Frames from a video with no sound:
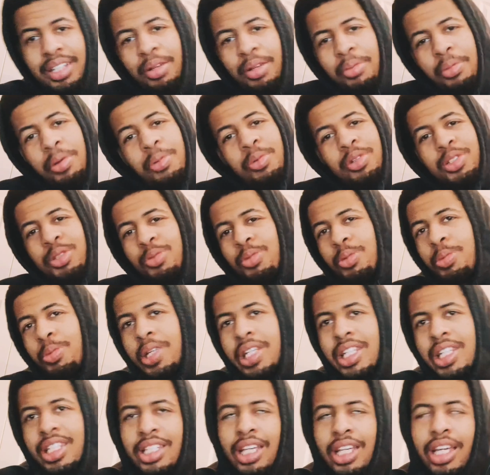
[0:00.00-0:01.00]
I mean, what you want me
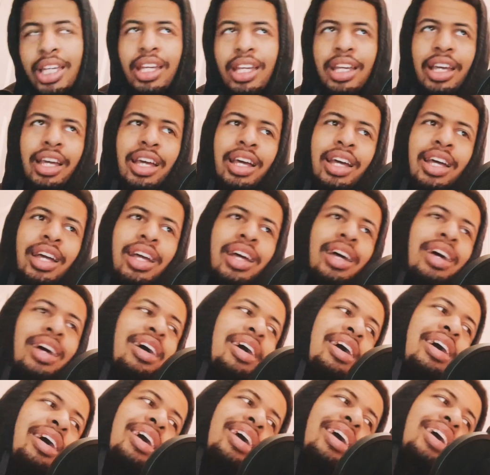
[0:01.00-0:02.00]
to say?
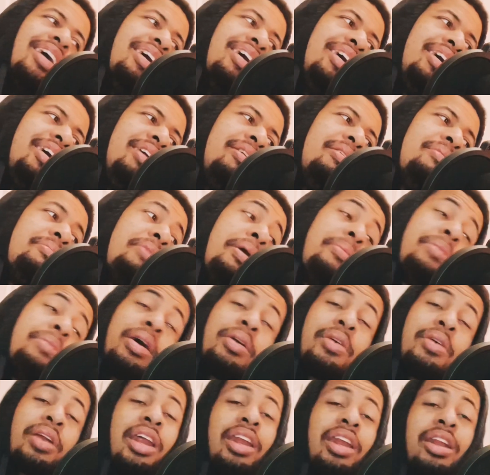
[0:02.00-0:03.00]
I'm not
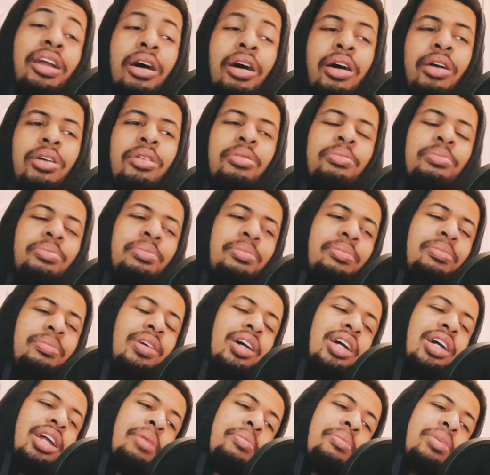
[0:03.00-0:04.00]
gonna knock him,
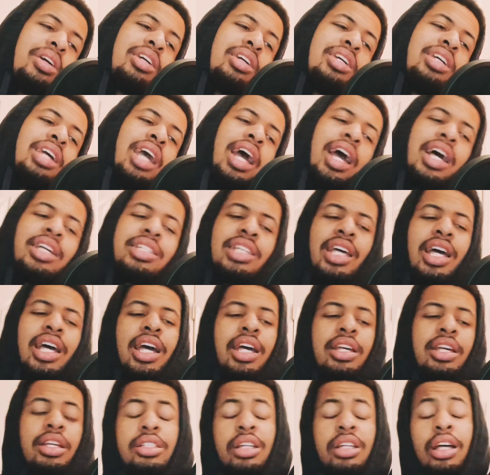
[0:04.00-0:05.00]
but I mean, he has
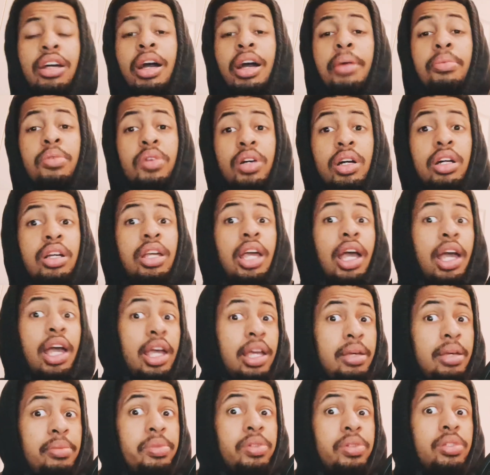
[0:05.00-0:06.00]
had a couple good
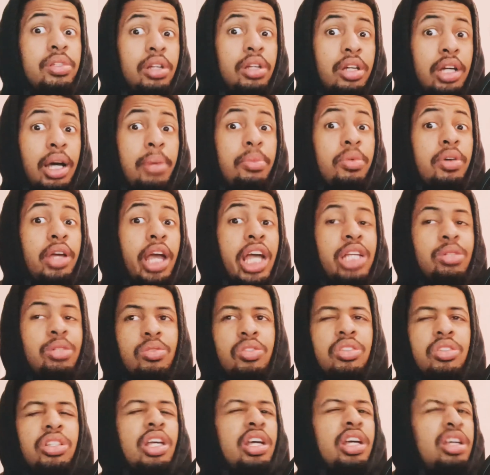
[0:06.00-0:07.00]
games. A couple games where you
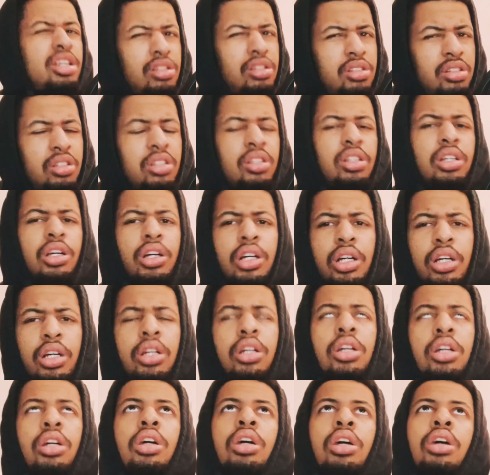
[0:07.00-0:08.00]
say,
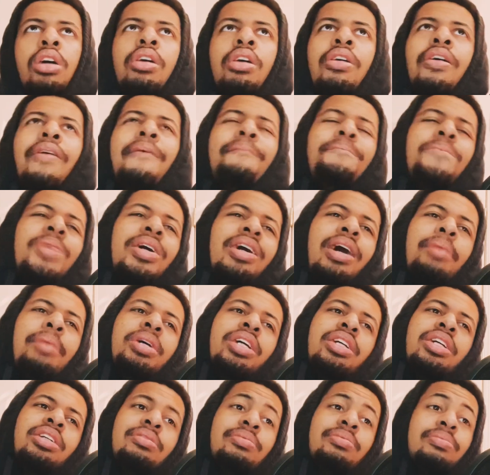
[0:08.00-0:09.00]
but I
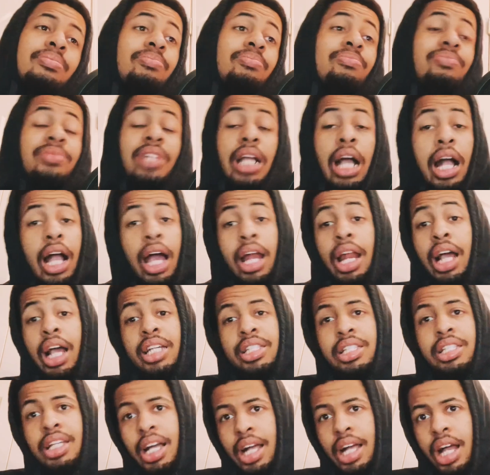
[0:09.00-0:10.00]
mean, I got
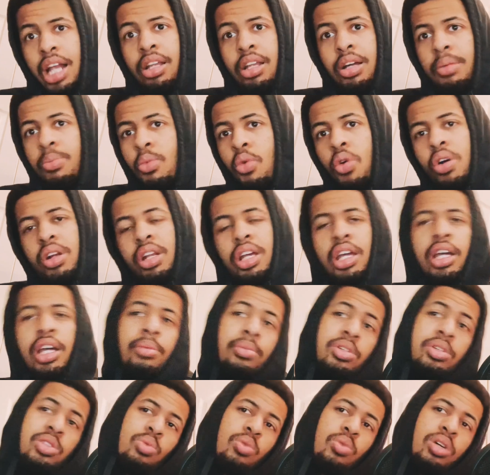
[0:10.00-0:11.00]
to look more into him
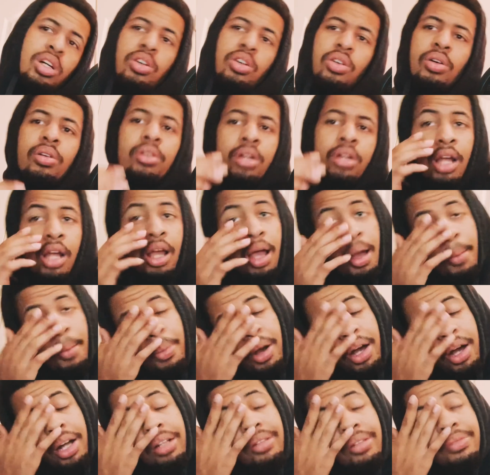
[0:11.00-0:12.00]
as well.
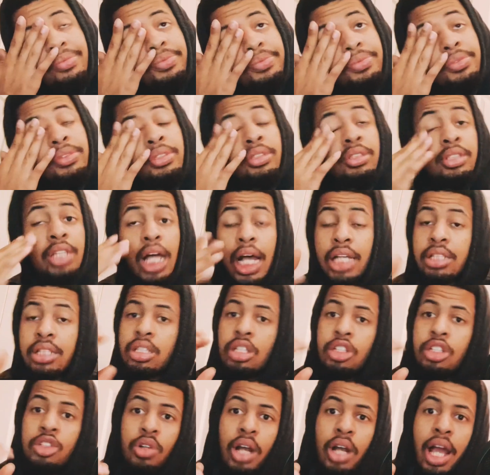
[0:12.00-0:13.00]
But that's the
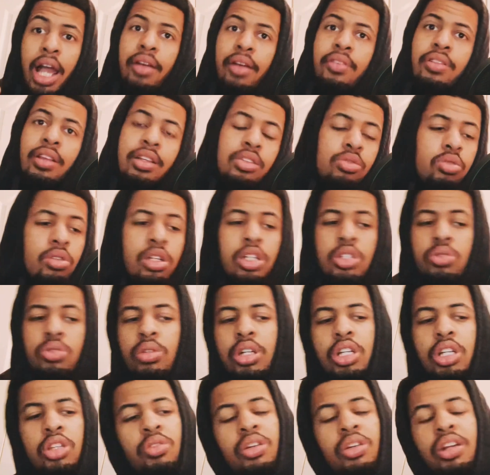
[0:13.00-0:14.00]
draft
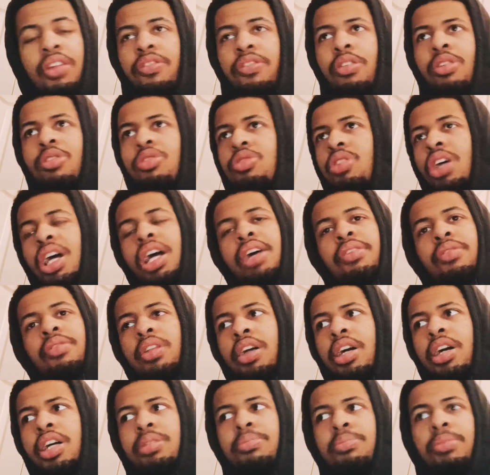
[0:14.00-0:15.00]
2023 NFL draft
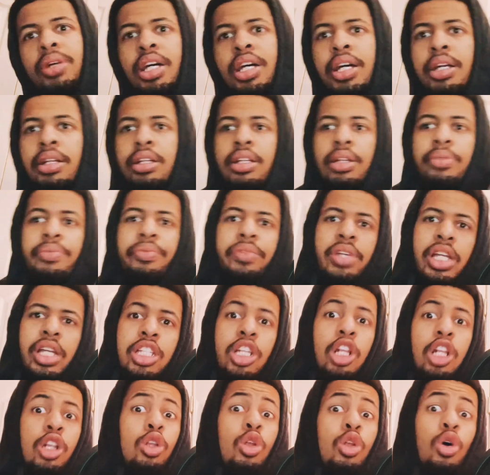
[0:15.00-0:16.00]
class, man. It's
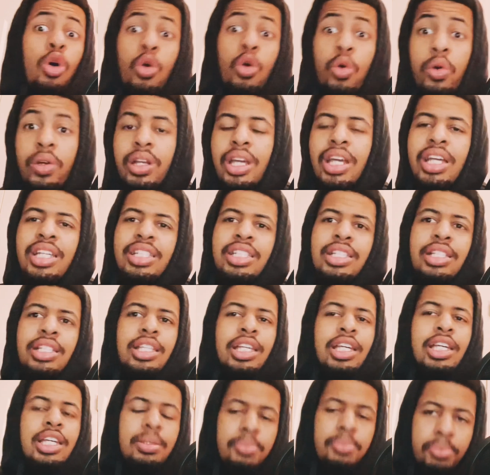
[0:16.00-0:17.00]
loaded, it's
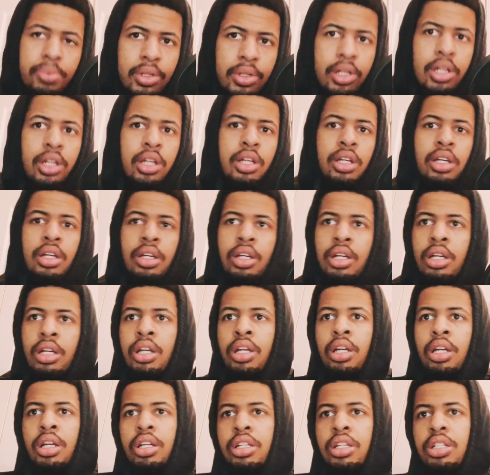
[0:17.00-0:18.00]
deep,
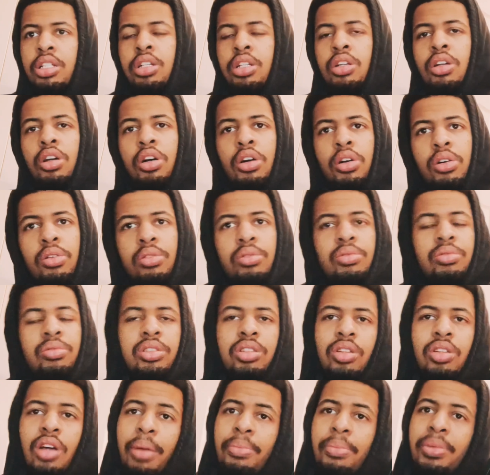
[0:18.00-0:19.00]

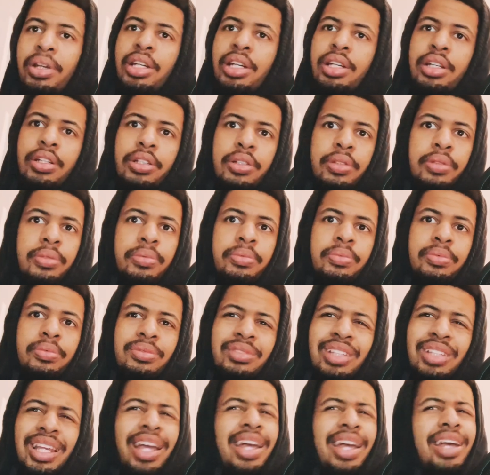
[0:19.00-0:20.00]
So I mean,
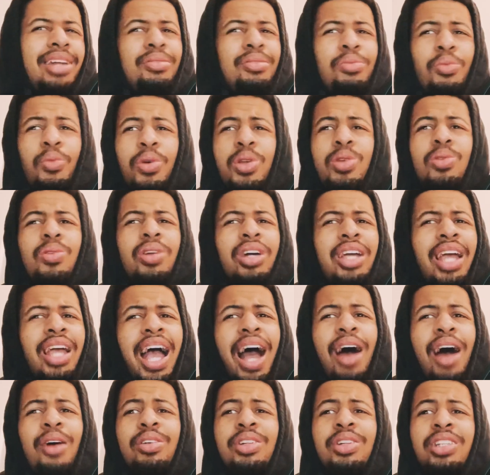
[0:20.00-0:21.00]
and when you look at
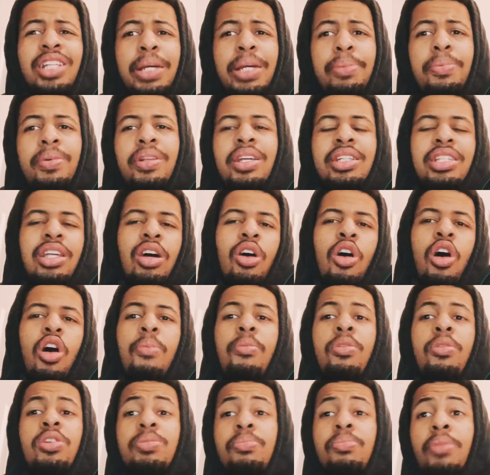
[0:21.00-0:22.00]
how deep it is, it
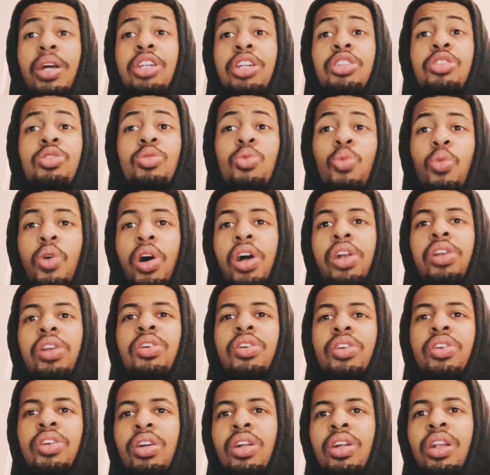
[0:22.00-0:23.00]
almost makes you
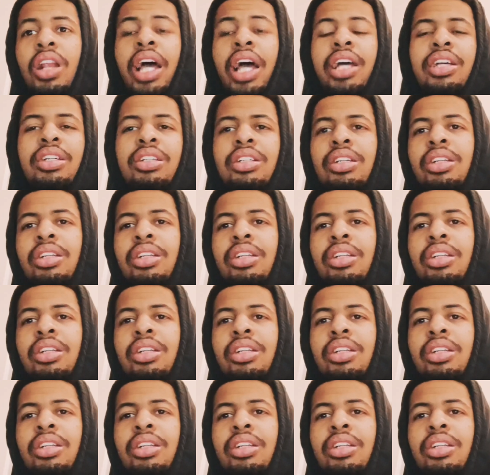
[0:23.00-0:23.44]
wonder, like